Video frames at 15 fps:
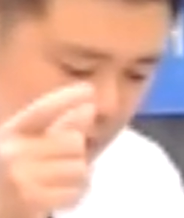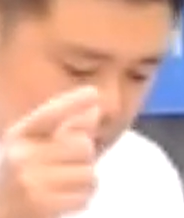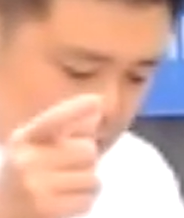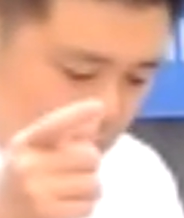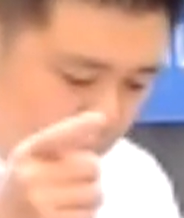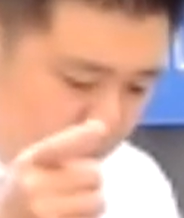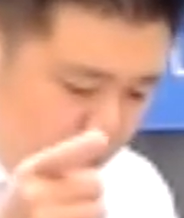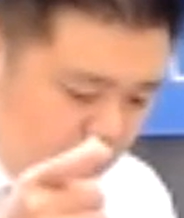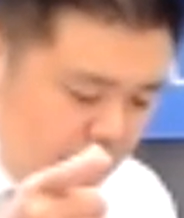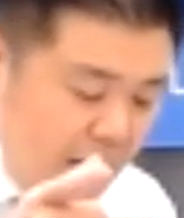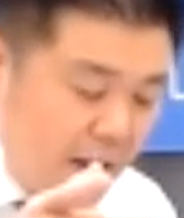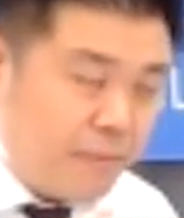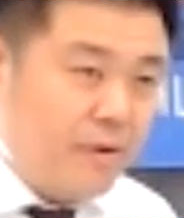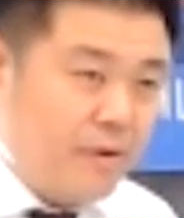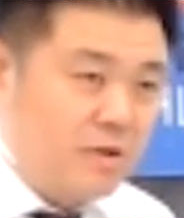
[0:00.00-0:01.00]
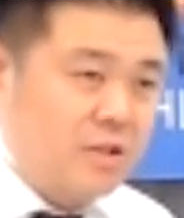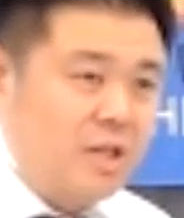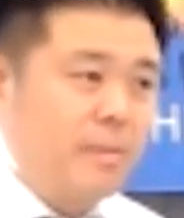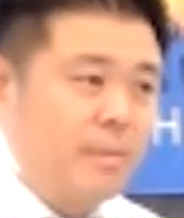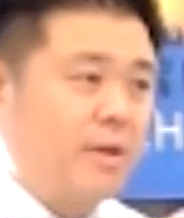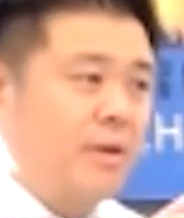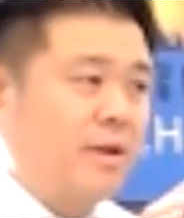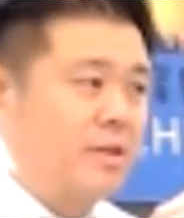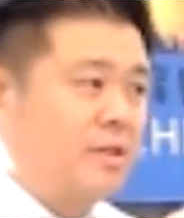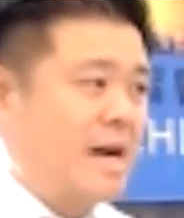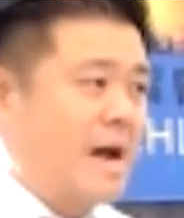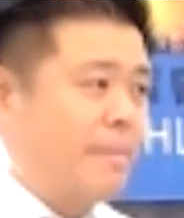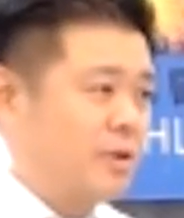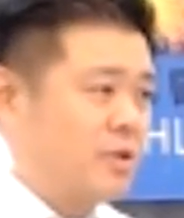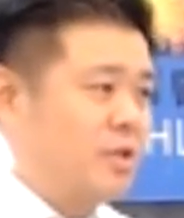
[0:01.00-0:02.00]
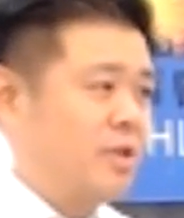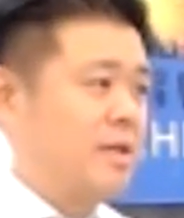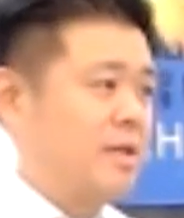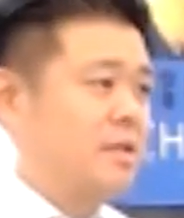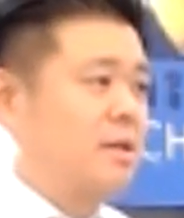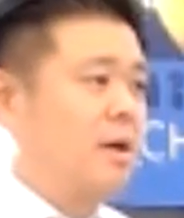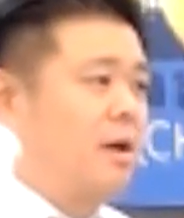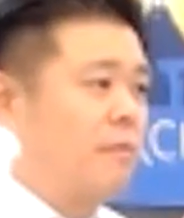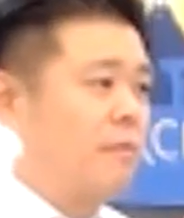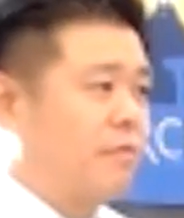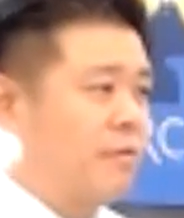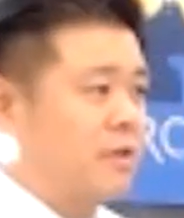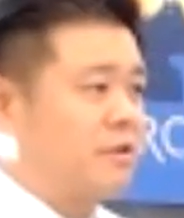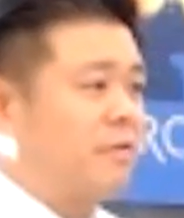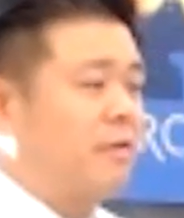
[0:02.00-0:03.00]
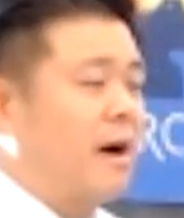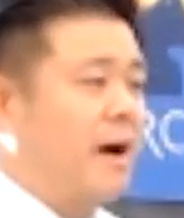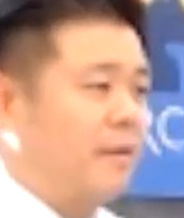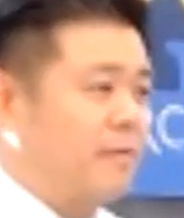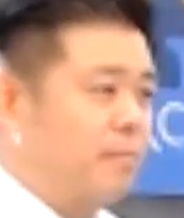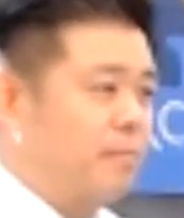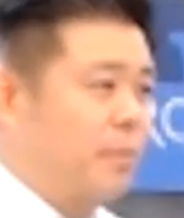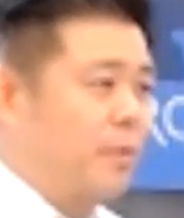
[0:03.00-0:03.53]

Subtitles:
So if you look at 1 Timothy chapter 6, verse 5,